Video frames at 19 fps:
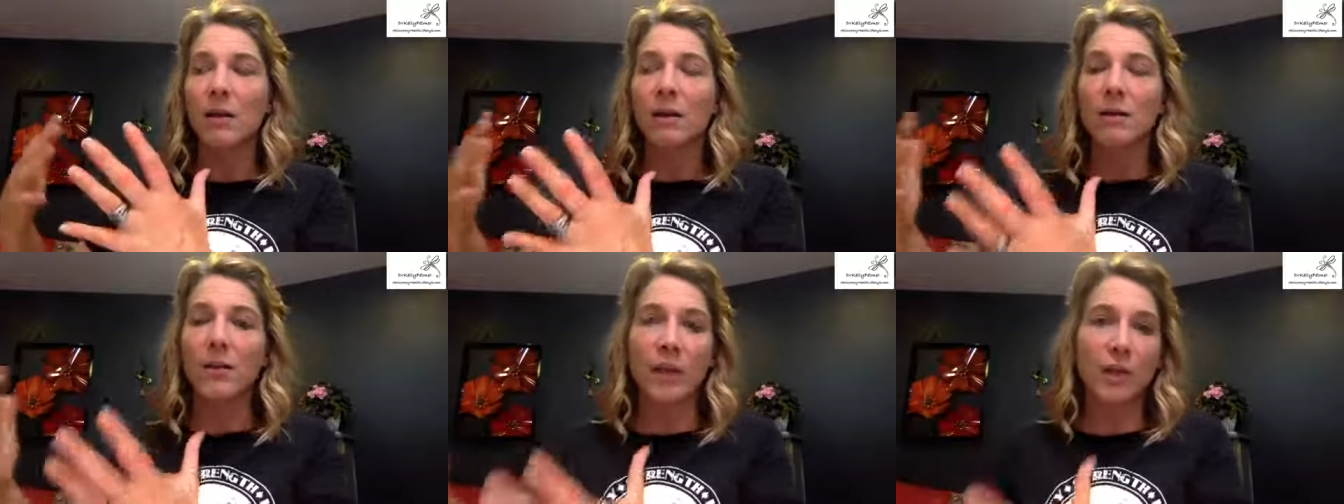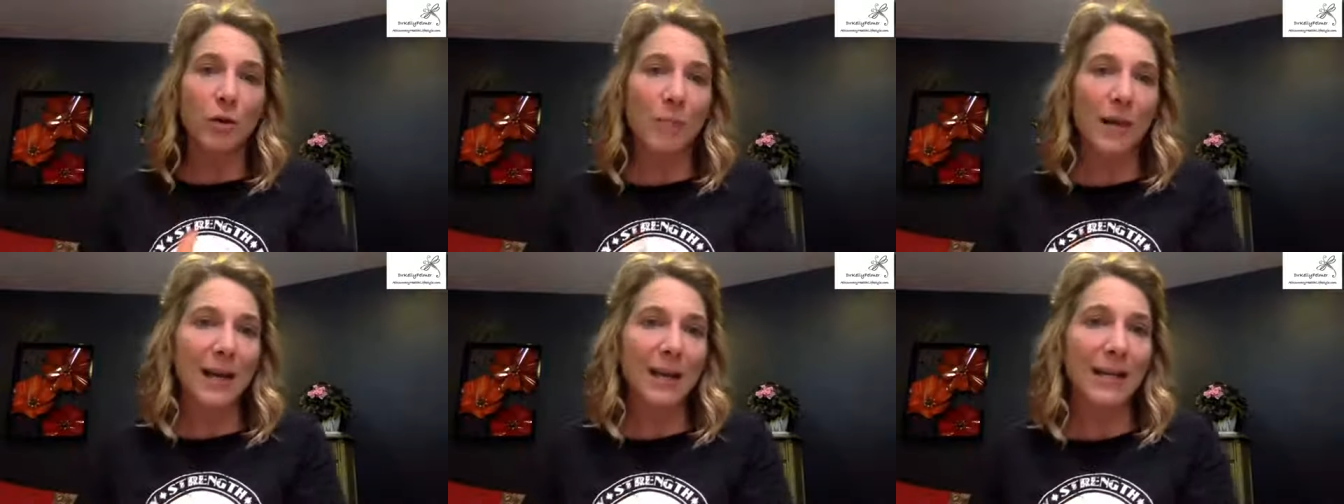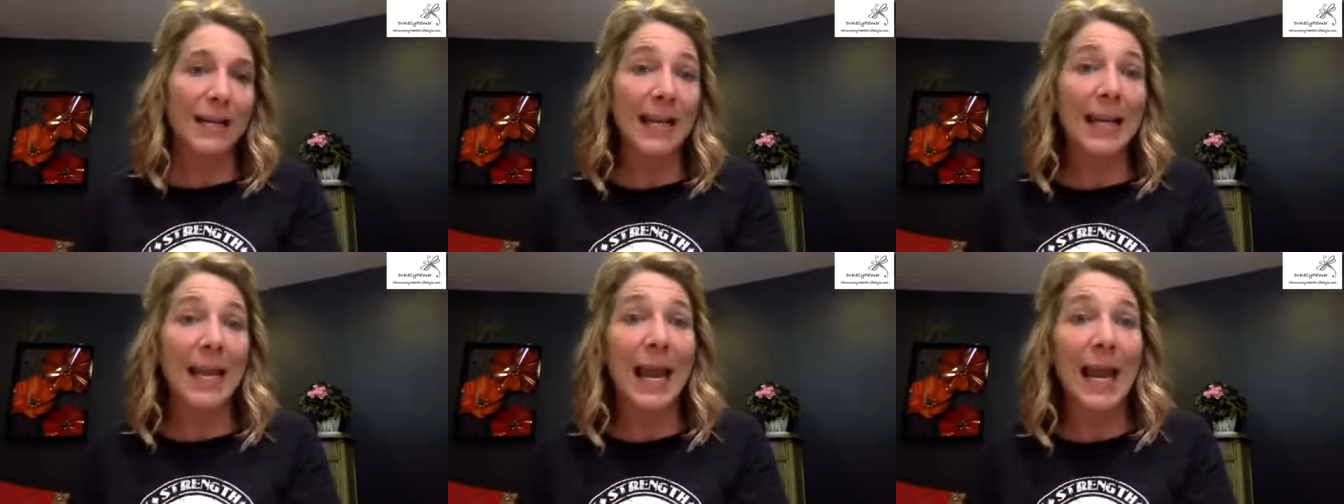then your body
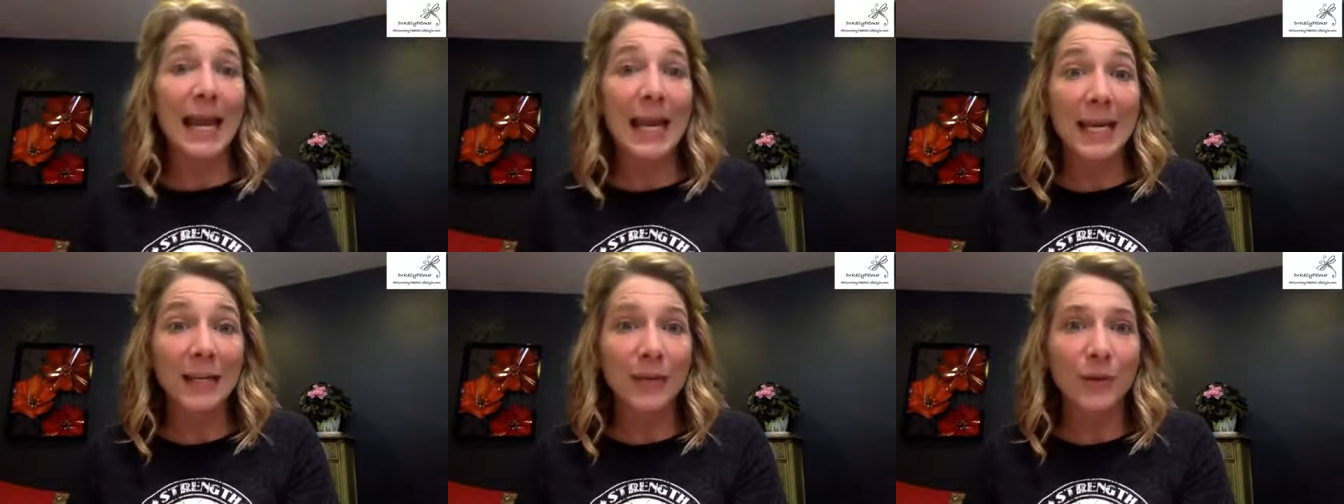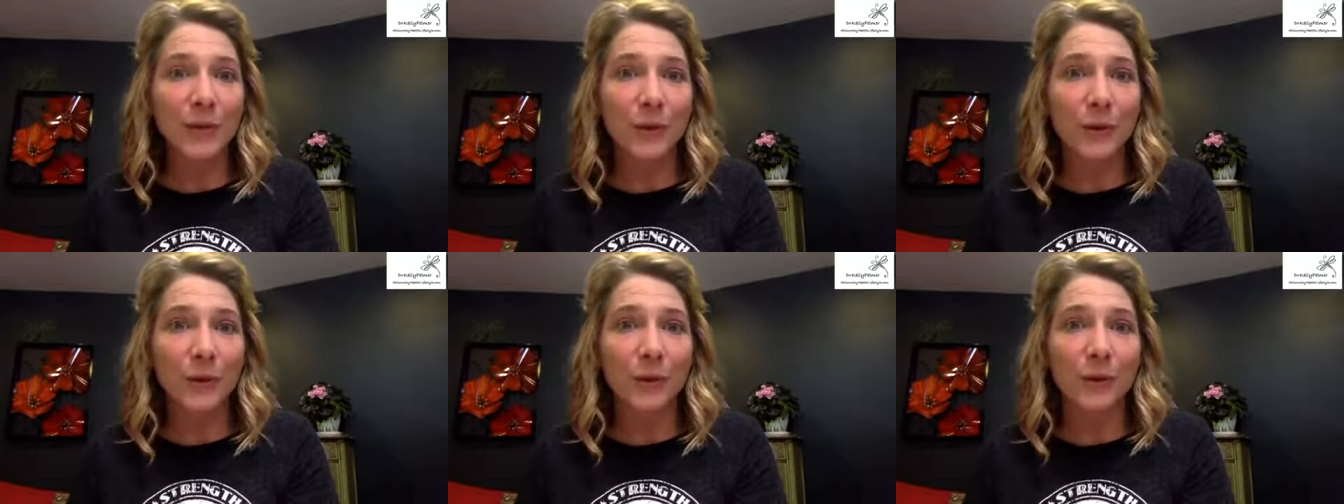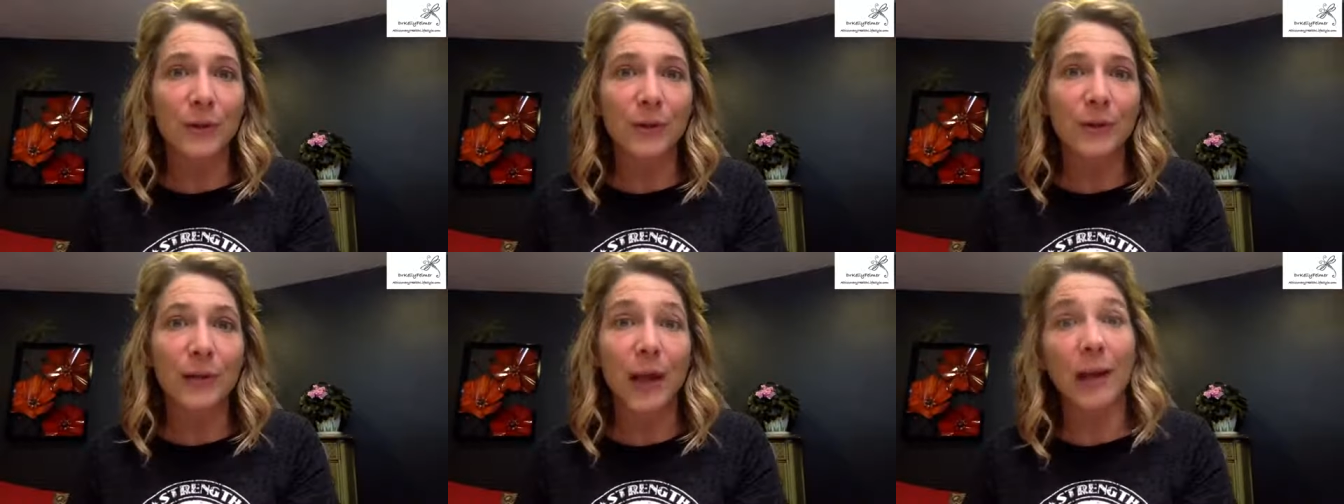can handle
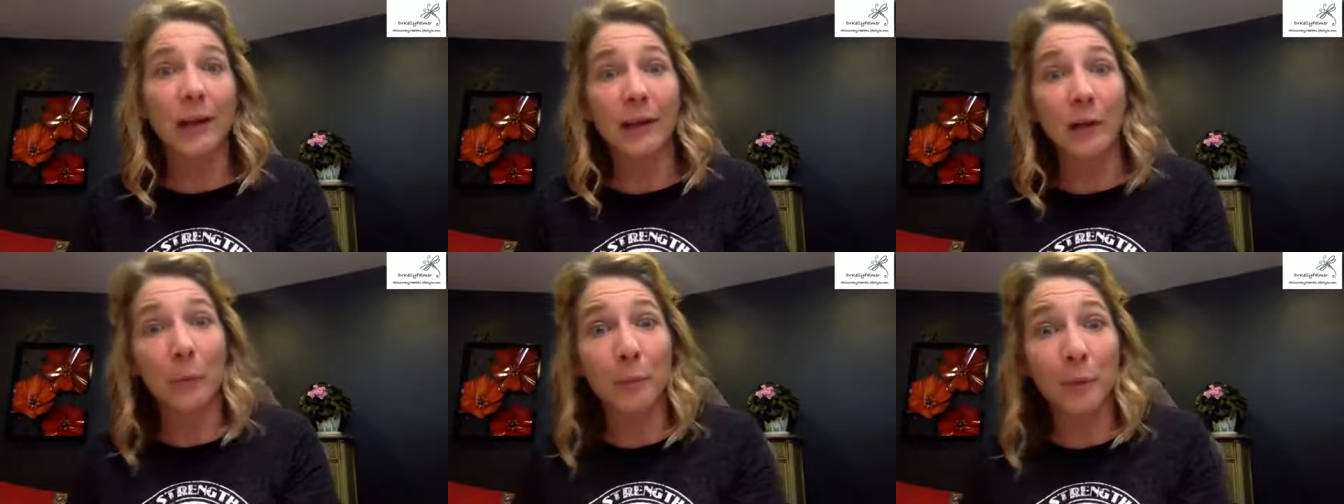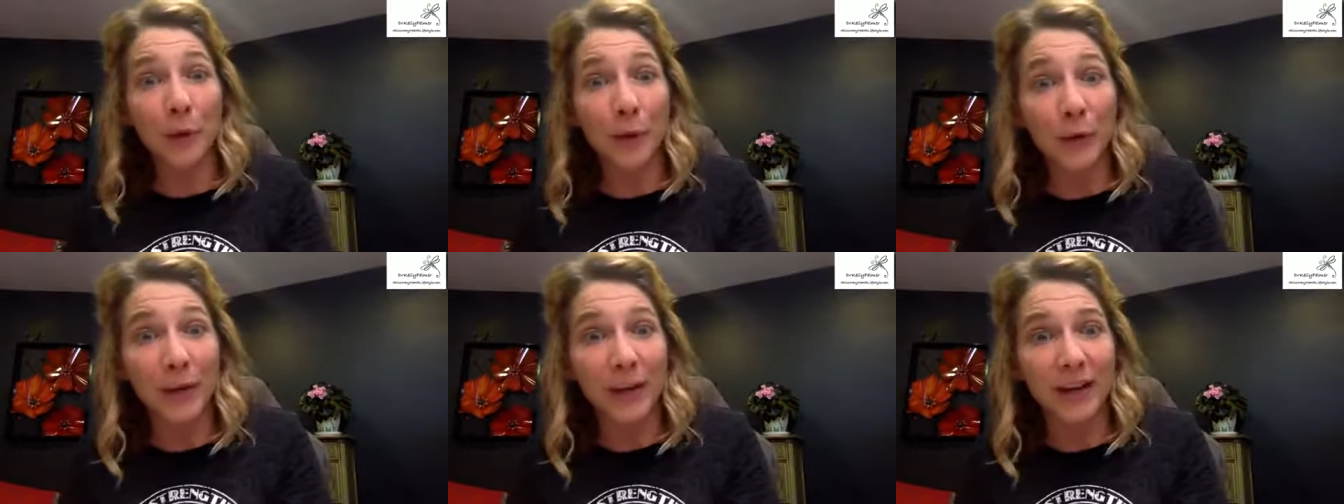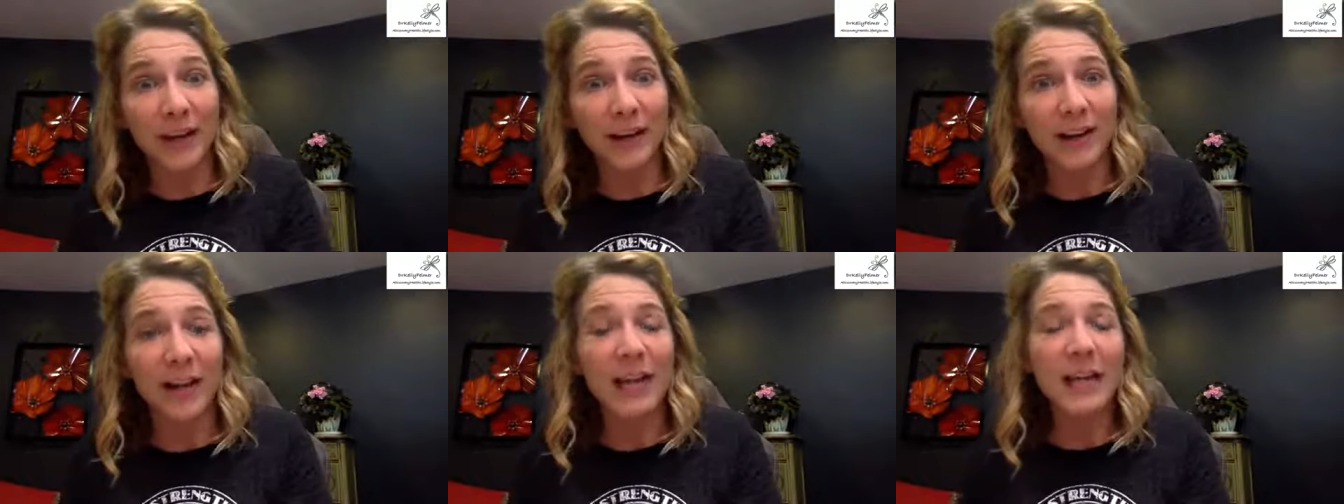getting a
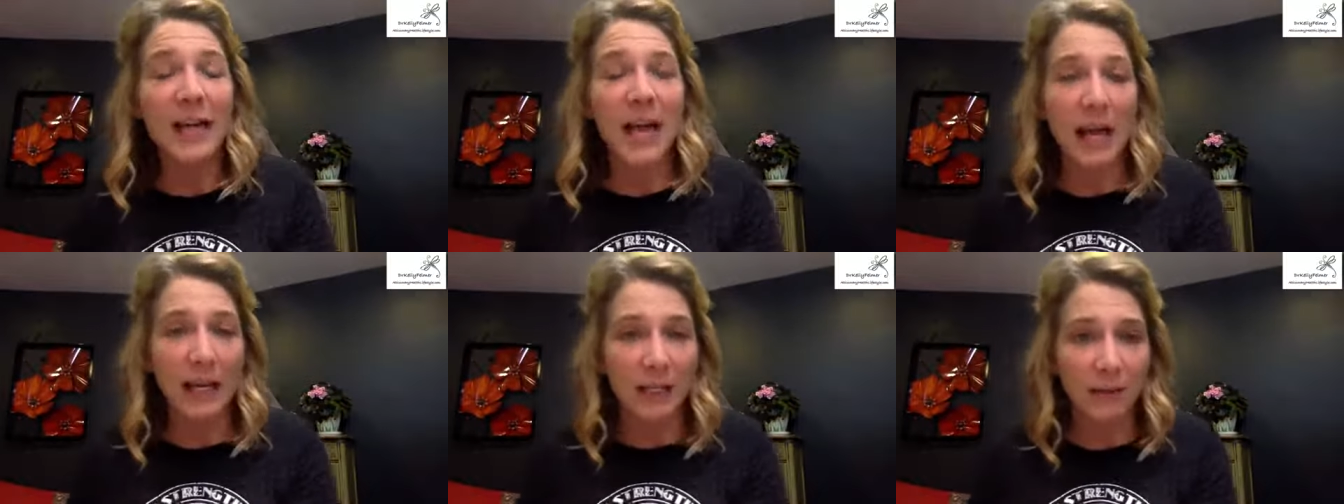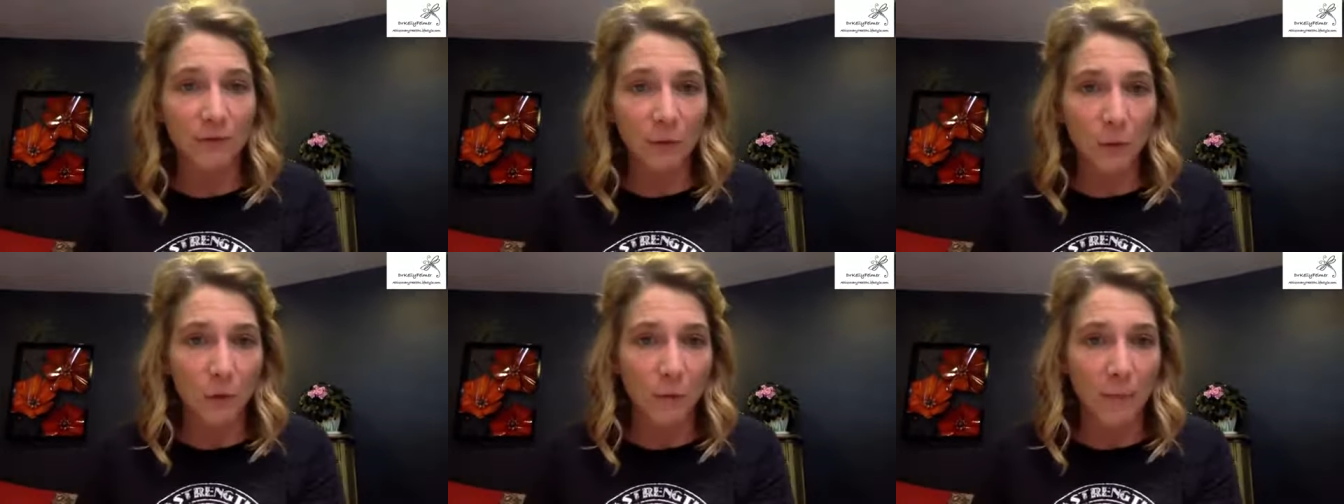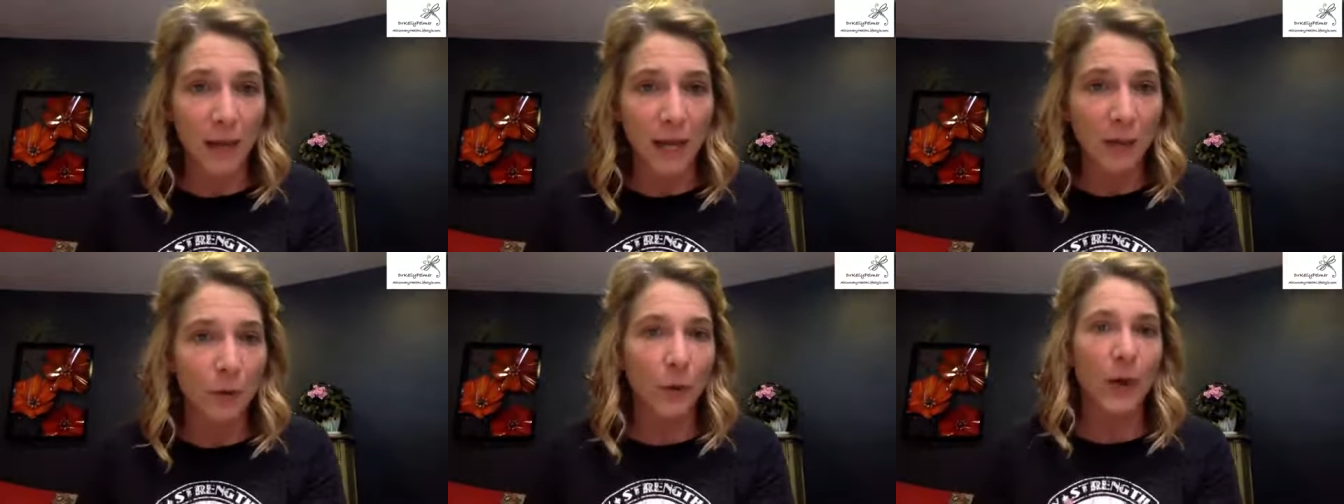period and not give you a
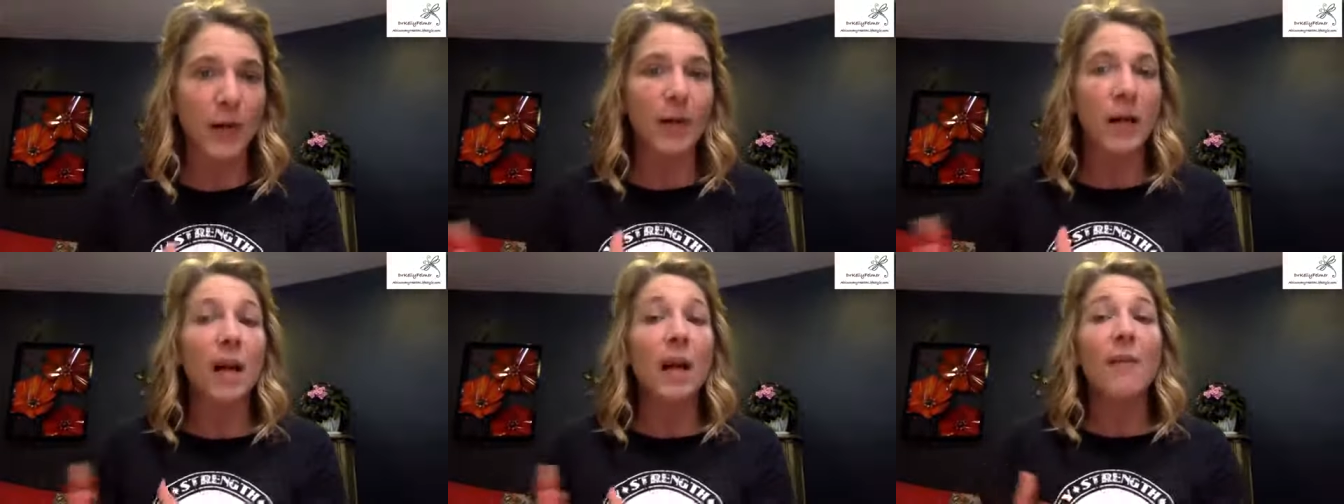migraine.